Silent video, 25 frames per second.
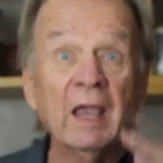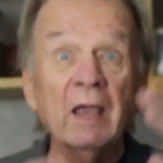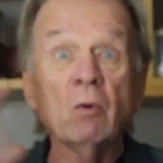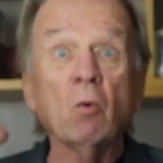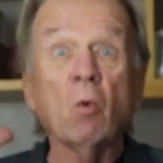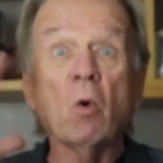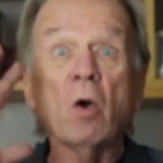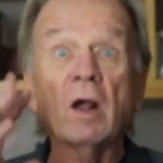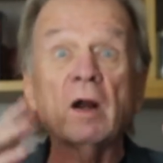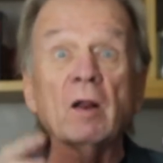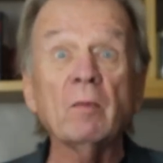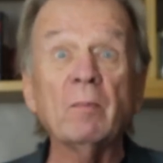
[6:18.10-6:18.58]

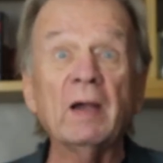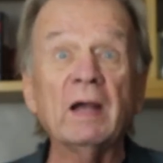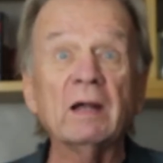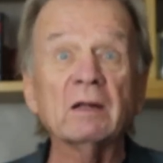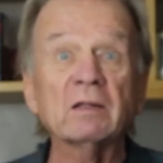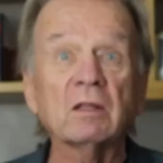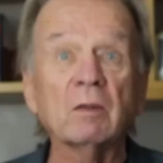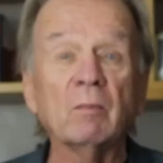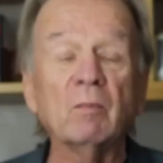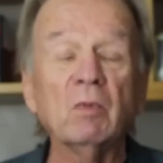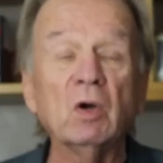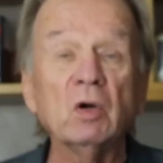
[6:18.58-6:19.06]
And what
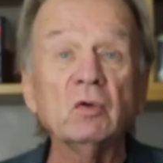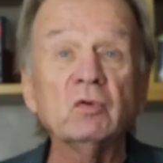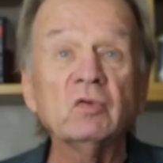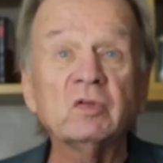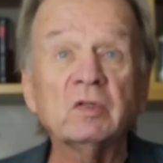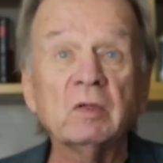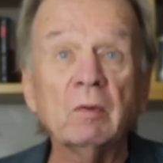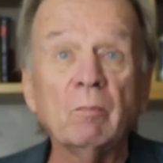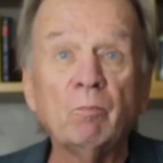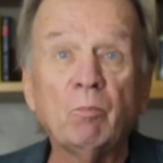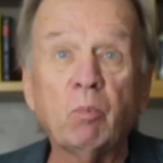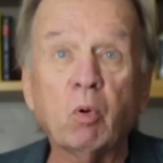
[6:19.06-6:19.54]
about the
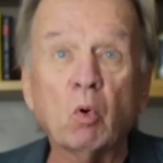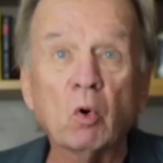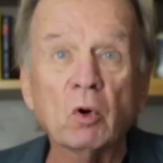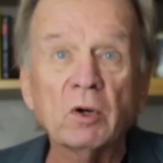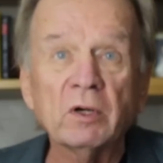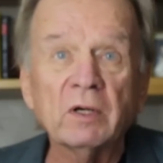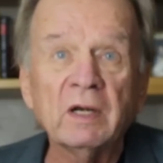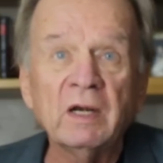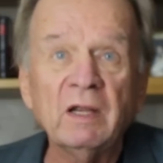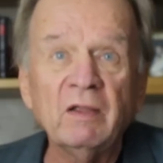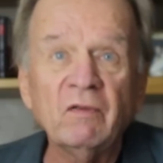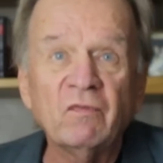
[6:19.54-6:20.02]
most
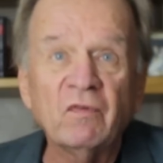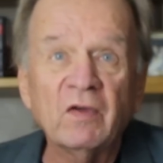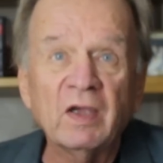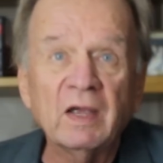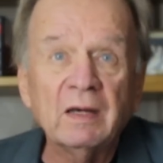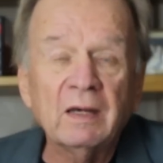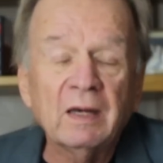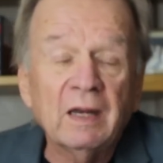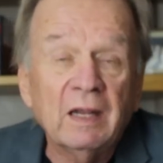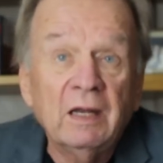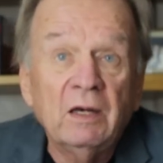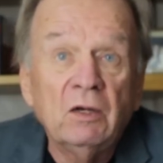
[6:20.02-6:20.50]
important
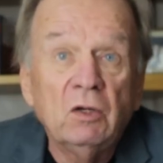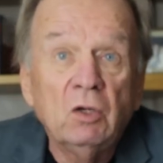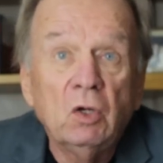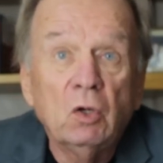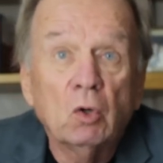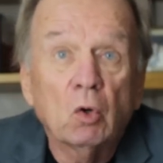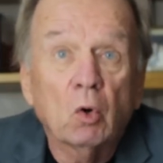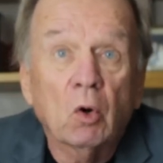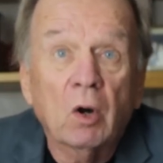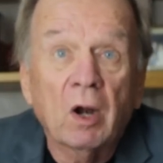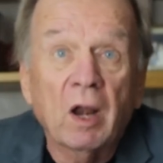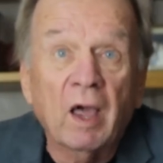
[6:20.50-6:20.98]
event in
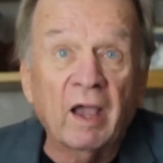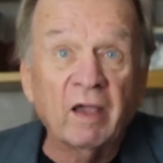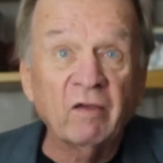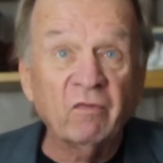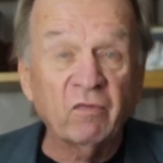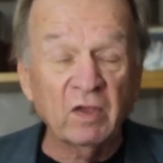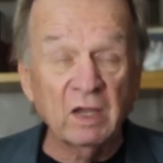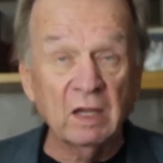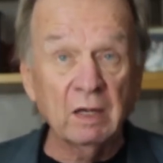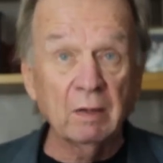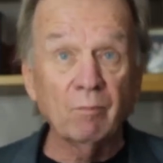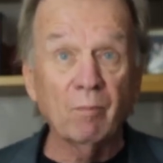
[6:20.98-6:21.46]
your
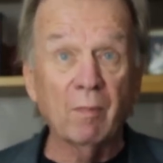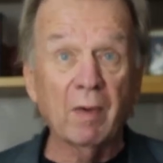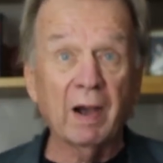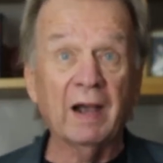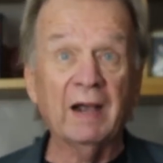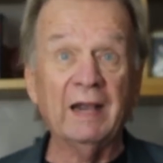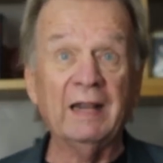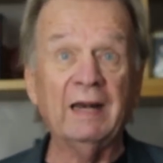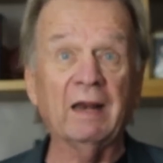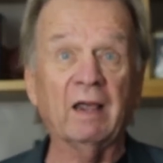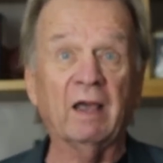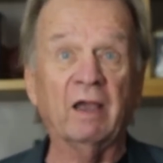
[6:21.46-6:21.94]
life, in
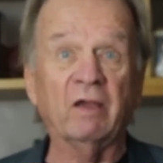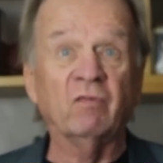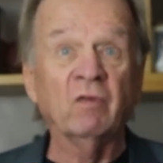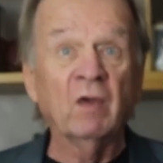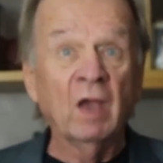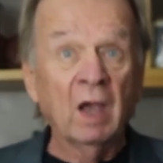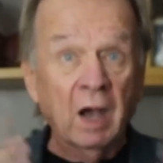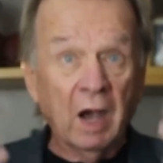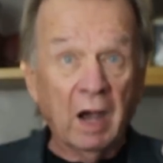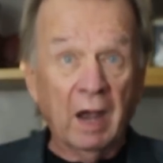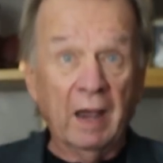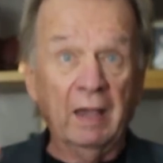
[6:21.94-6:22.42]
my life?
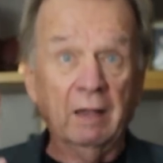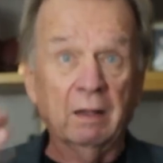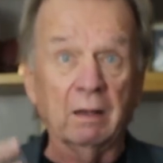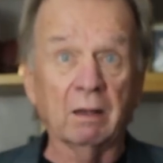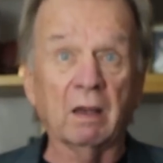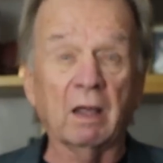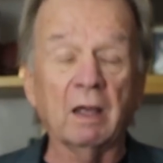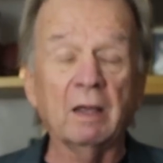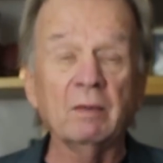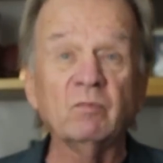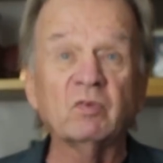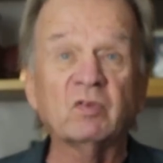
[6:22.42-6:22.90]
Hell,
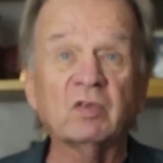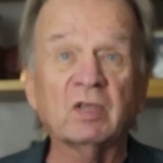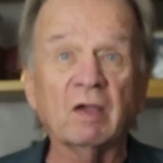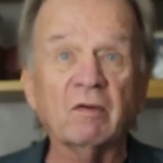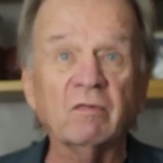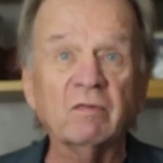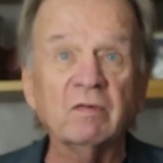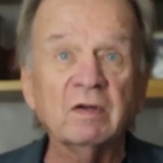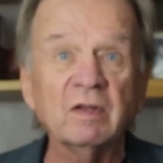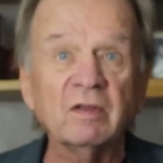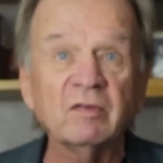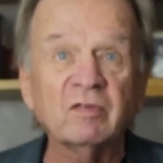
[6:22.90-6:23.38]
I'm
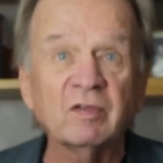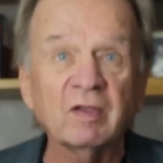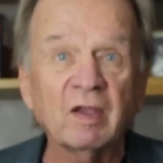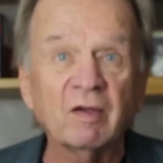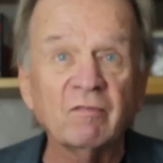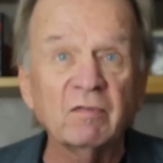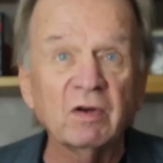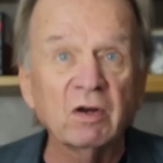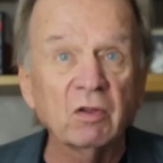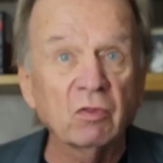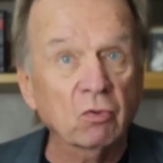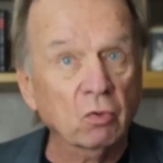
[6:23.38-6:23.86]

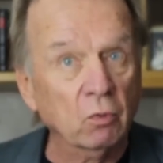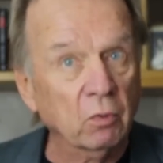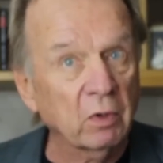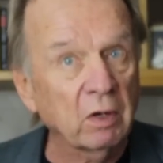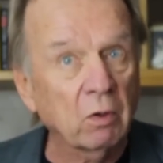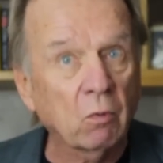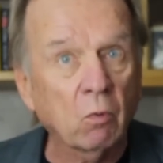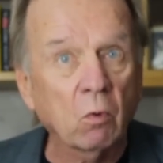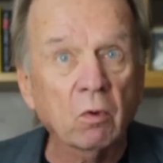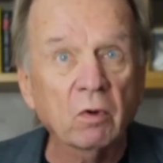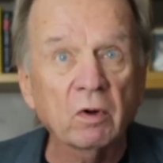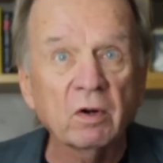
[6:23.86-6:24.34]
77 and three
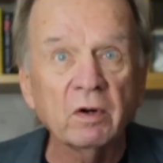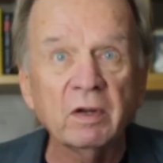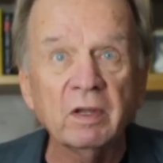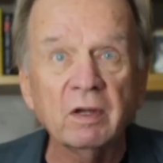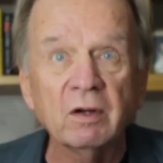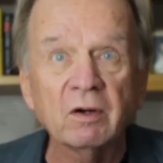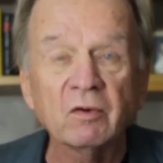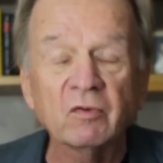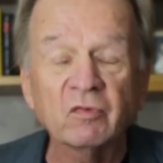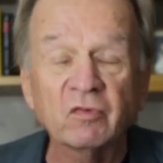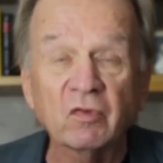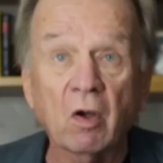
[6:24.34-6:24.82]
quarter
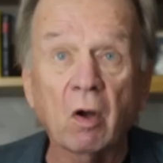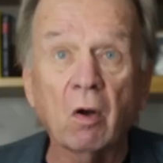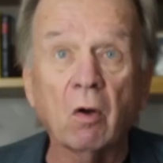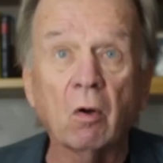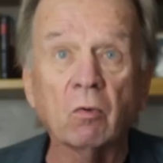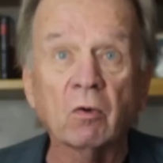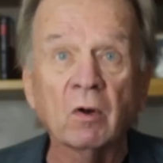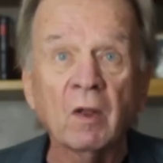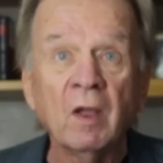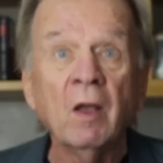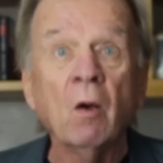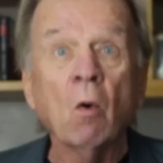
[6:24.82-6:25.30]
years
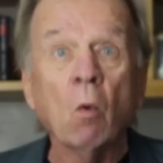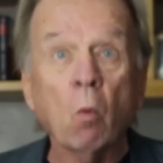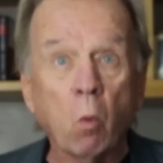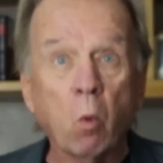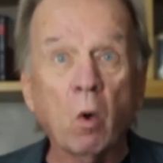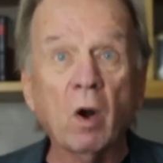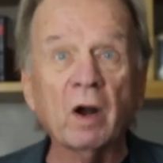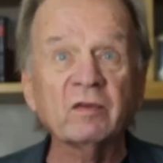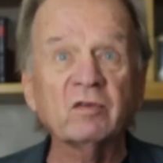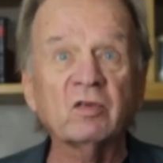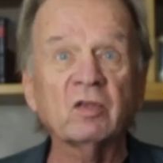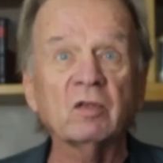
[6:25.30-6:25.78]
old.
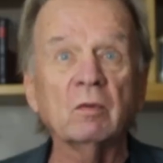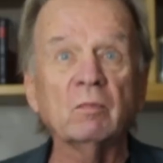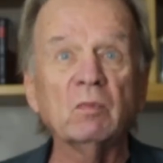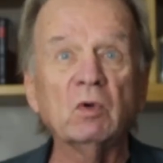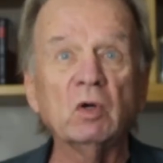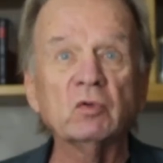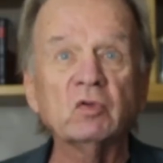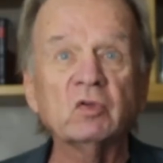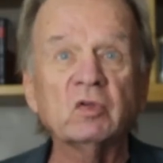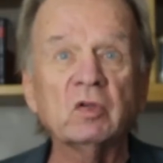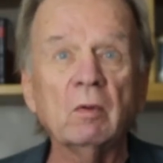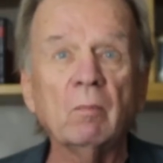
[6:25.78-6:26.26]
What's the
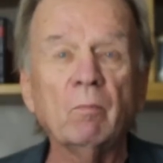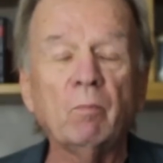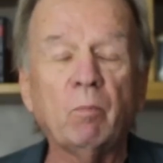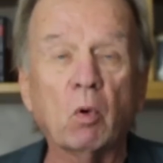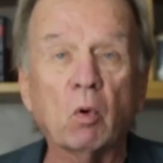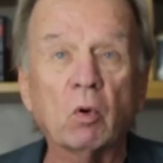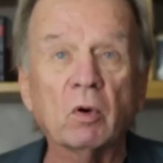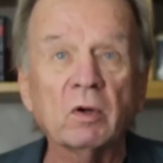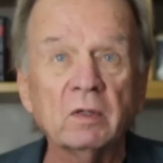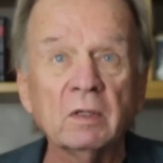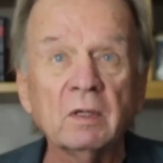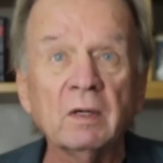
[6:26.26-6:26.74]
most
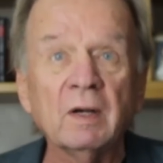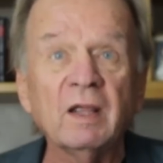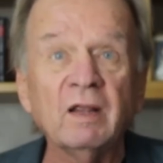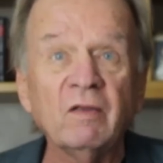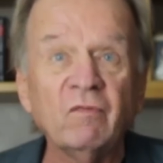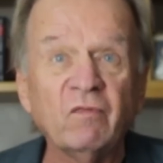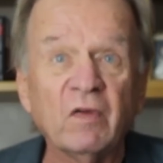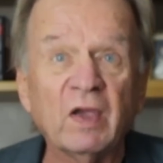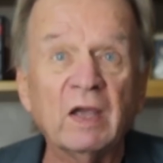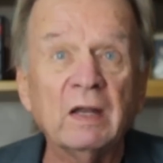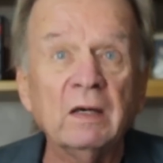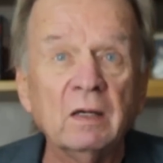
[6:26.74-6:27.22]
important
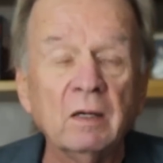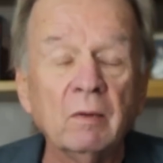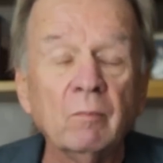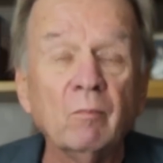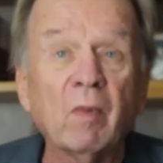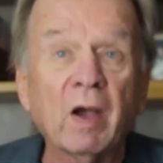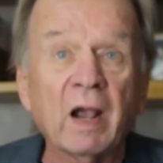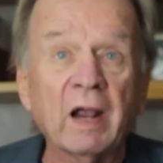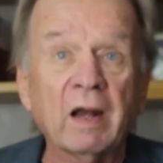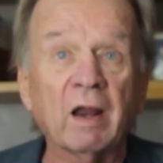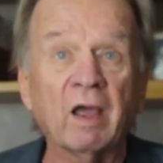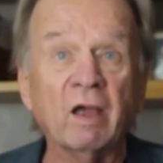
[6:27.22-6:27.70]
event in
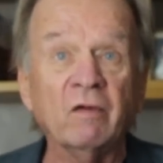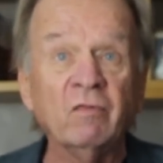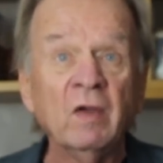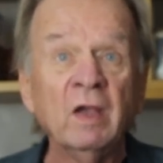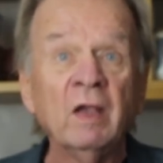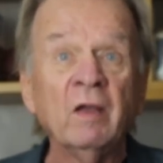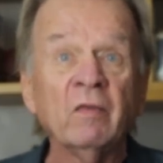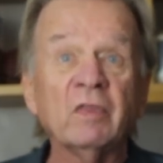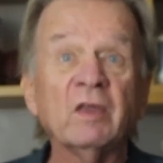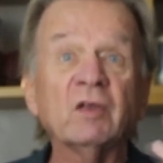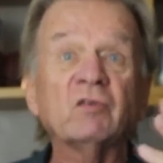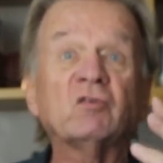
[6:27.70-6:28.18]
my
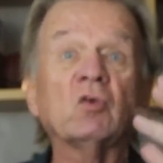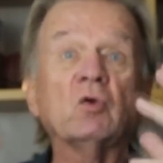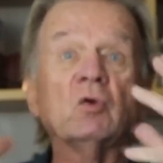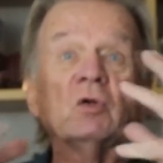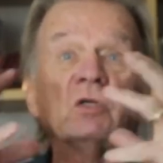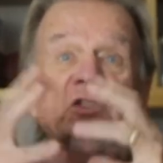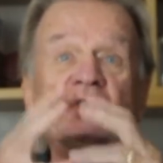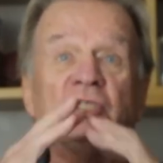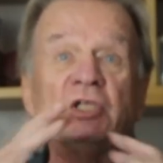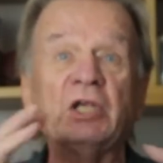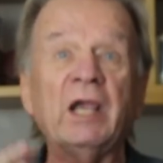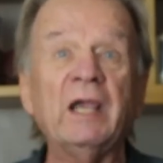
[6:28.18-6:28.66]
life that's going
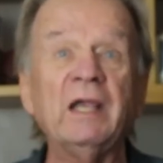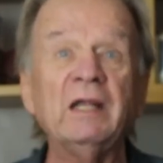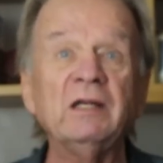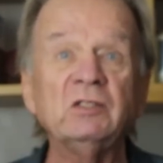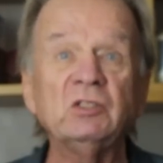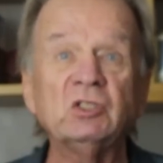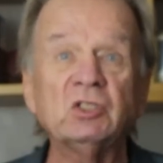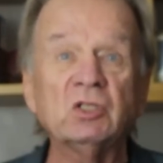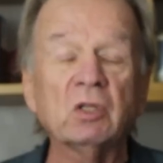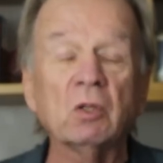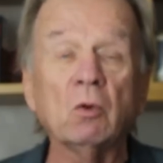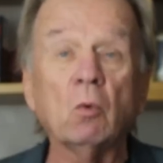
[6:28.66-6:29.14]
to
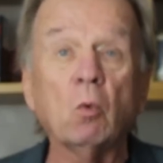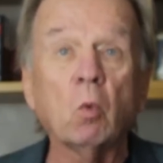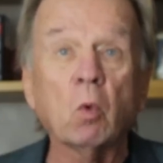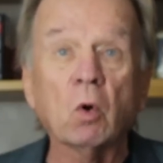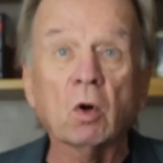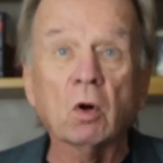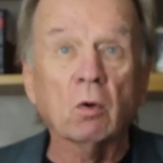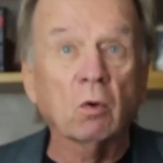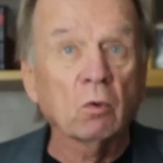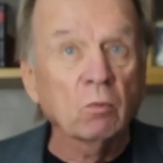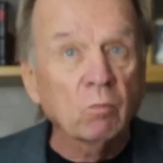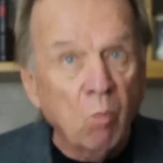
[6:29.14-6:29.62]
change the
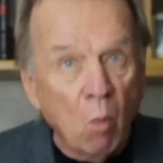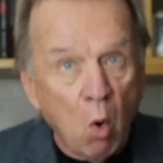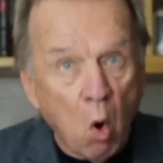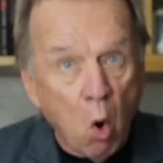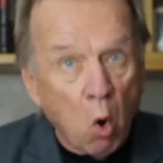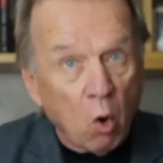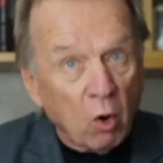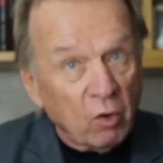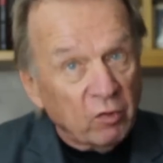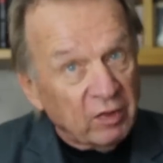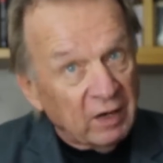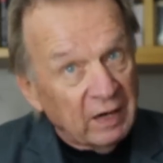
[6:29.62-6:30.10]
world
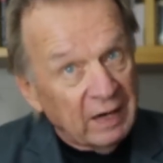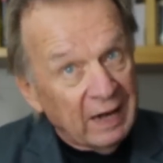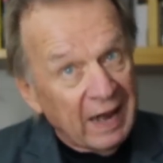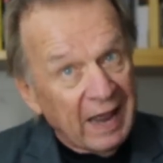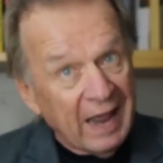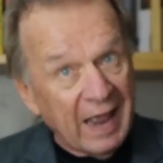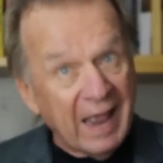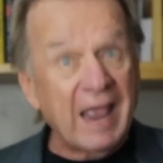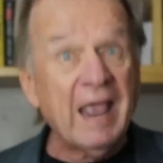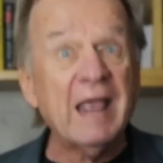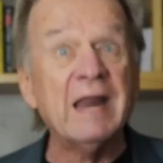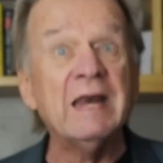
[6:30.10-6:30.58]
more than
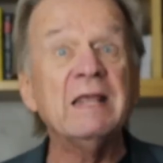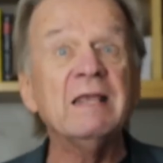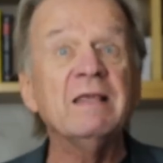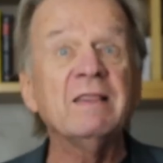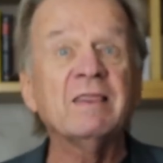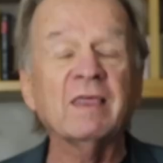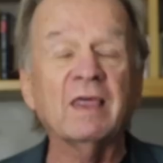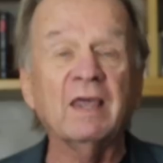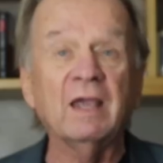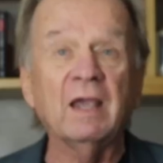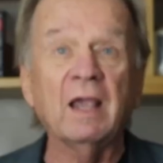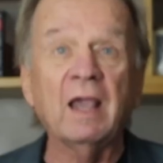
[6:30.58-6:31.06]

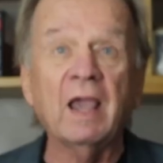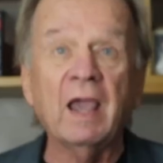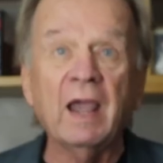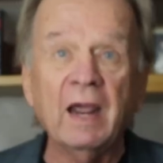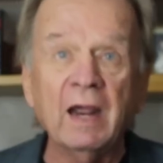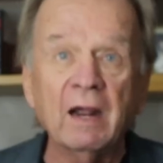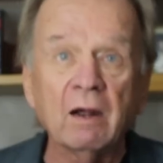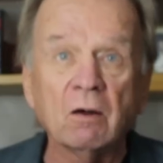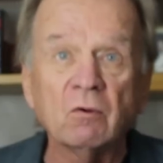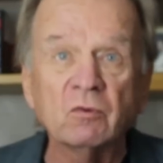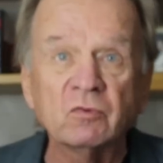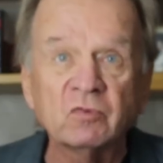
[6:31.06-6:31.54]
anything
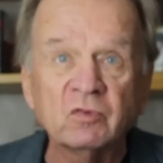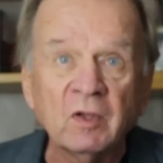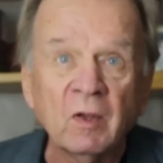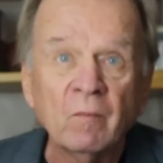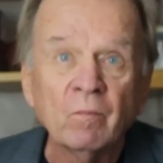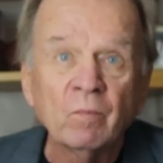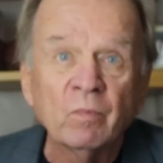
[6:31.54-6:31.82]
else